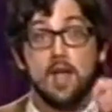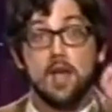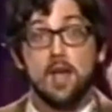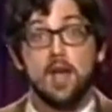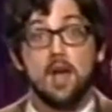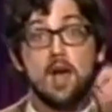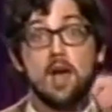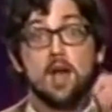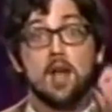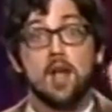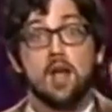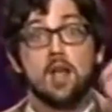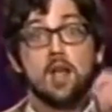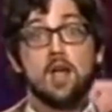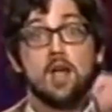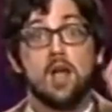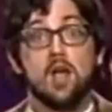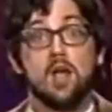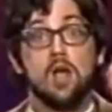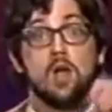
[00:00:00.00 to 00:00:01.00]
ha la
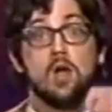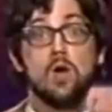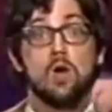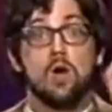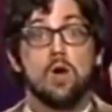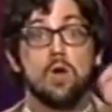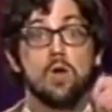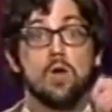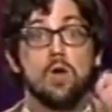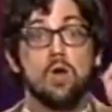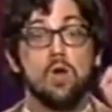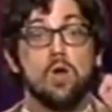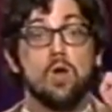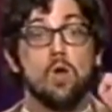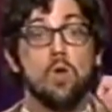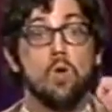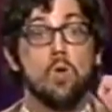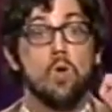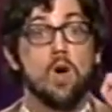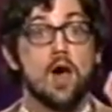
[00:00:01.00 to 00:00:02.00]
la, ha la,
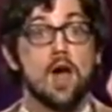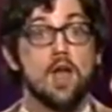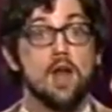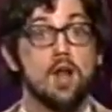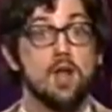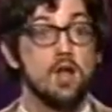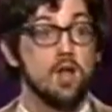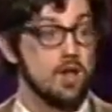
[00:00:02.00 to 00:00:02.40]
what?